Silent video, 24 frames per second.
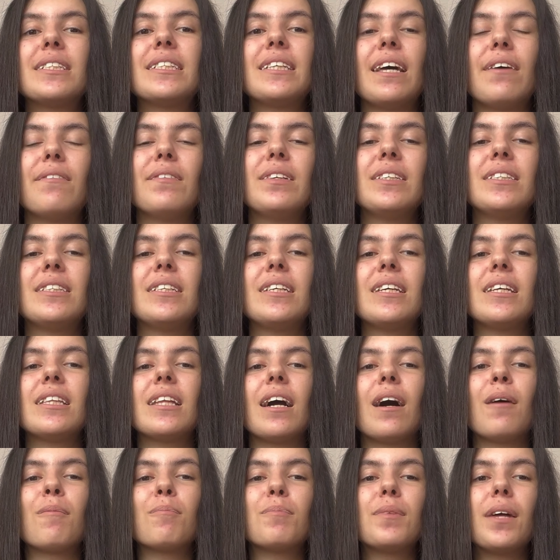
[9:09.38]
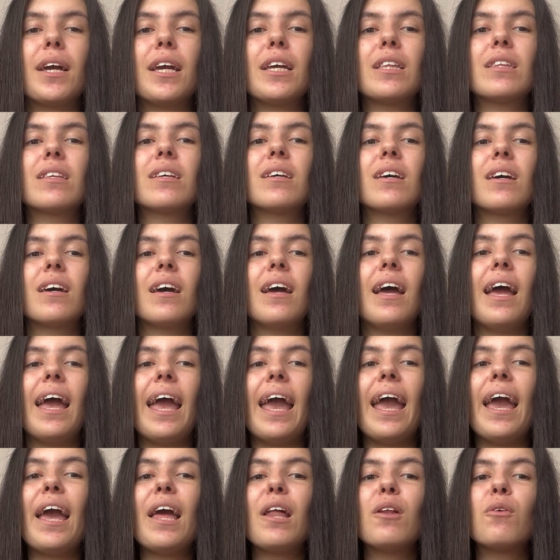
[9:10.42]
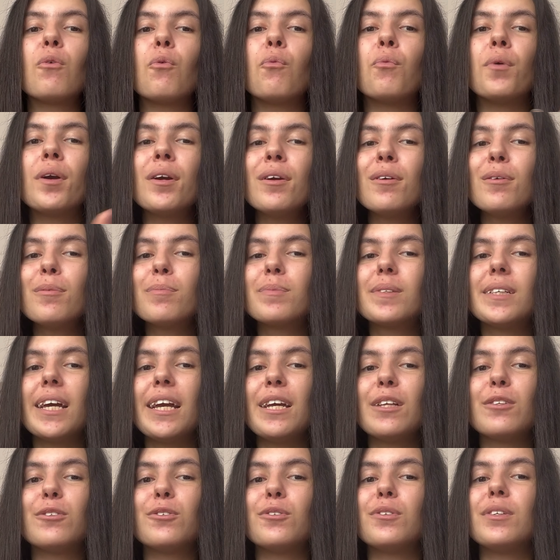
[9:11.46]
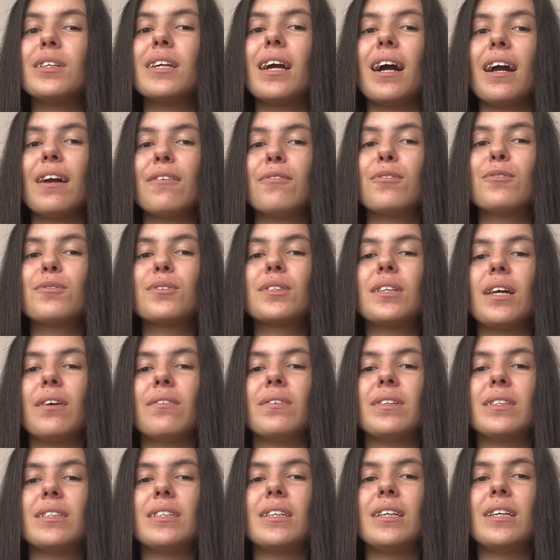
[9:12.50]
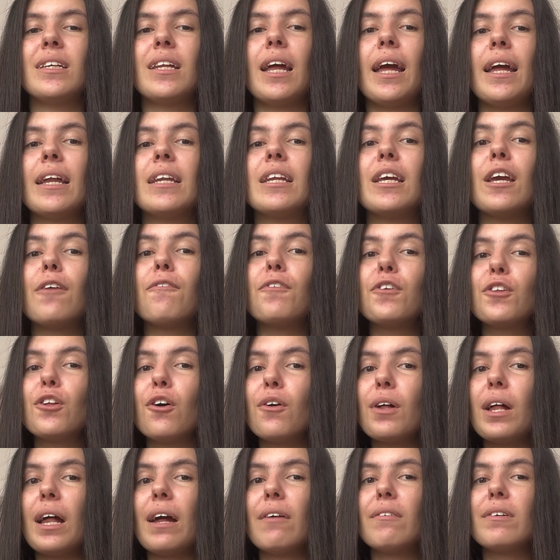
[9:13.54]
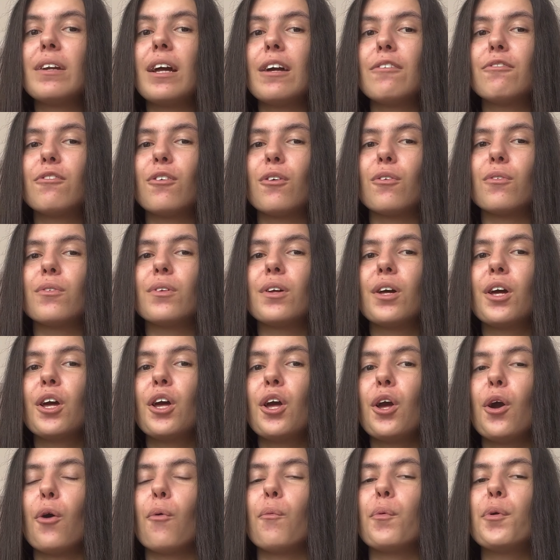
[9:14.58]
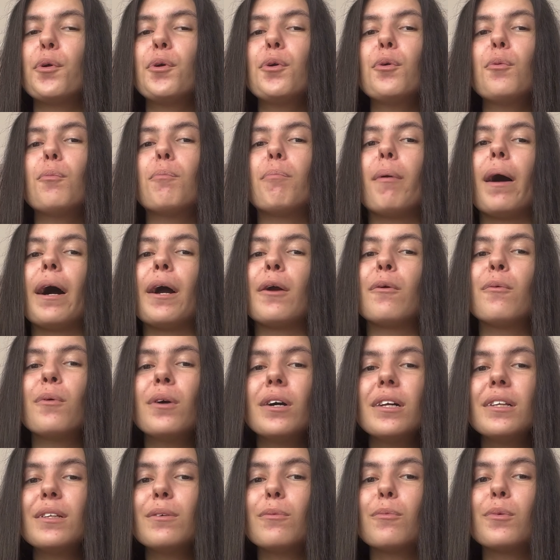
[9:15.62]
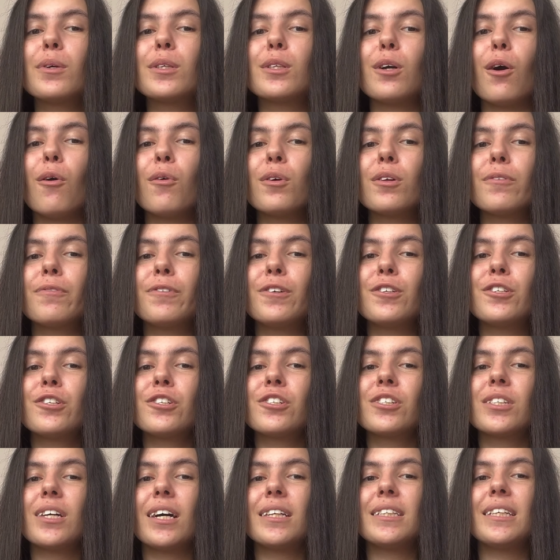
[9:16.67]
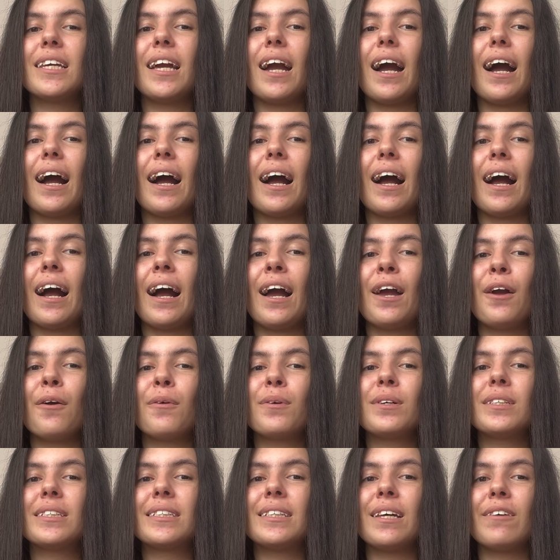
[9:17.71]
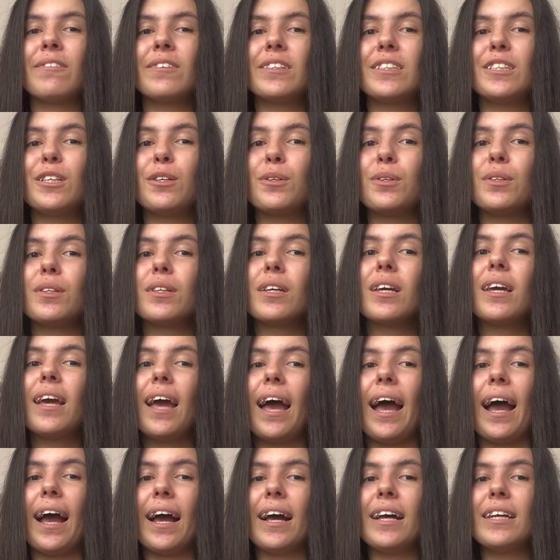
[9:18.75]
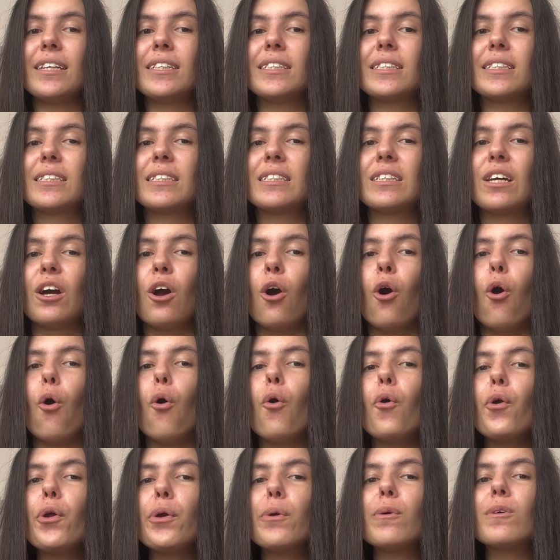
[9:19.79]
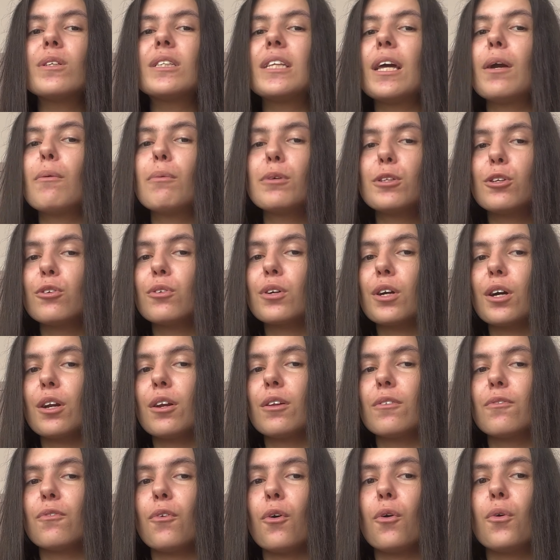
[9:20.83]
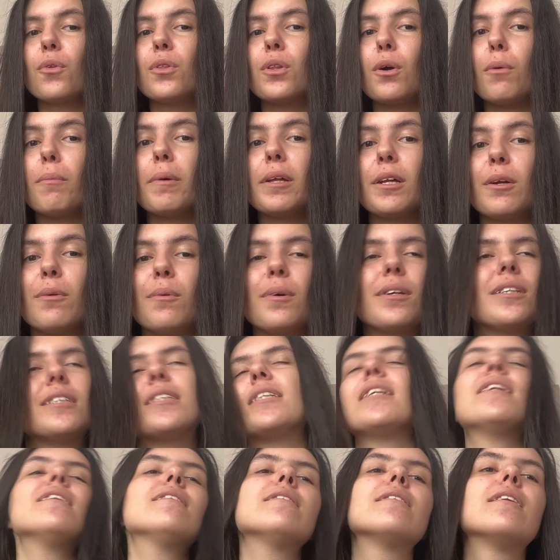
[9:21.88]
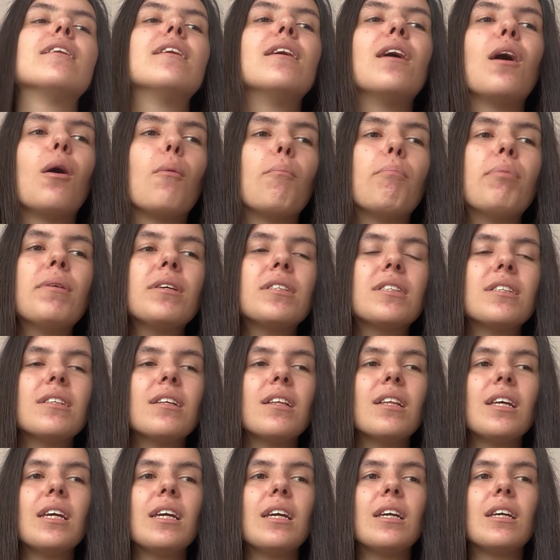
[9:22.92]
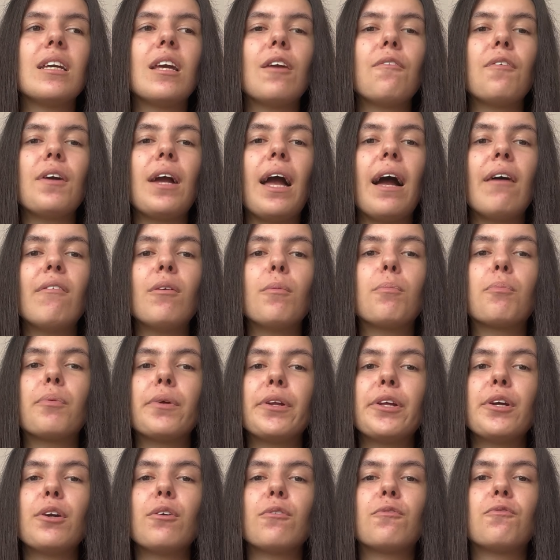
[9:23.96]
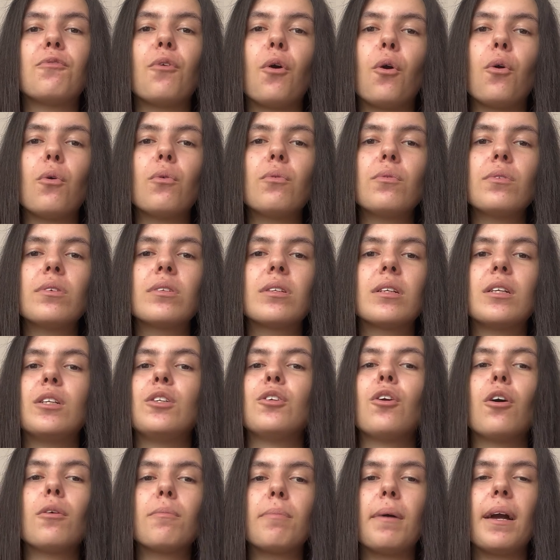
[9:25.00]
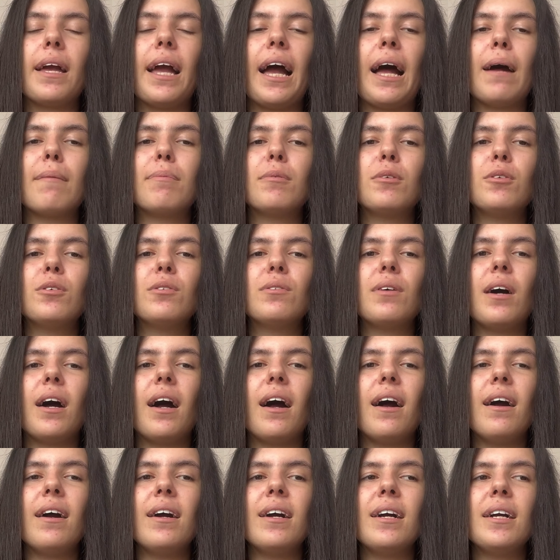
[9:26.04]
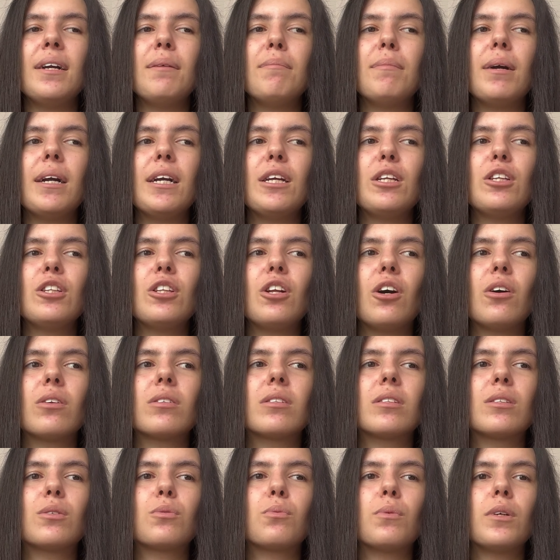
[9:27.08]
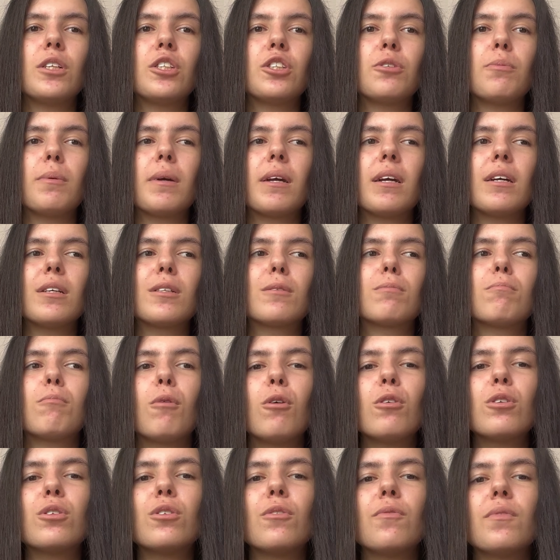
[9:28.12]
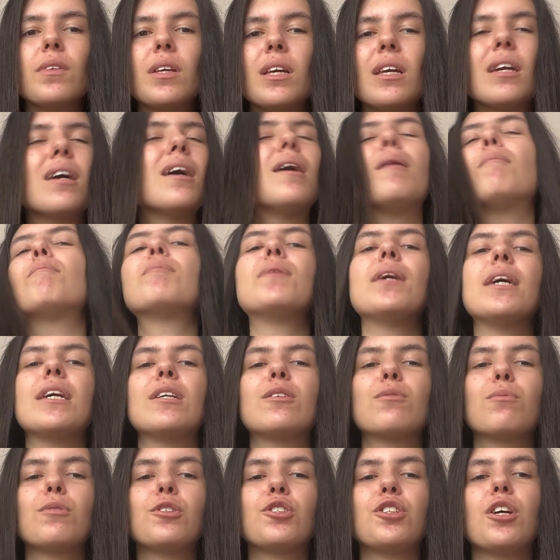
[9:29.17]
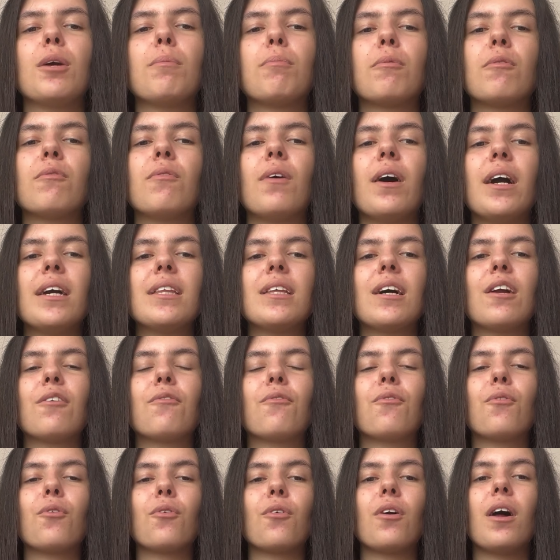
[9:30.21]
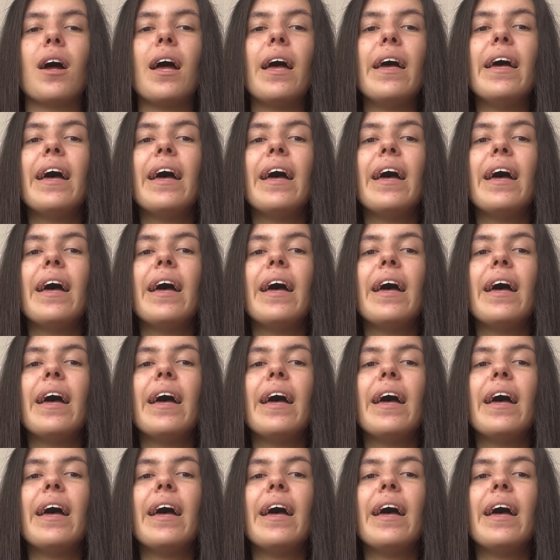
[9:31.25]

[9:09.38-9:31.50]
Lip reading: 17 update, and will you update to the iPhone 17? And if you don't have an iPhone, will you buy one with all the features that the iOS 17 has, or you will stay with your current phone no matter what is it? Personally, if I have a pretty good phone, not by Apple, I might not switch because most of the updates which they provide are for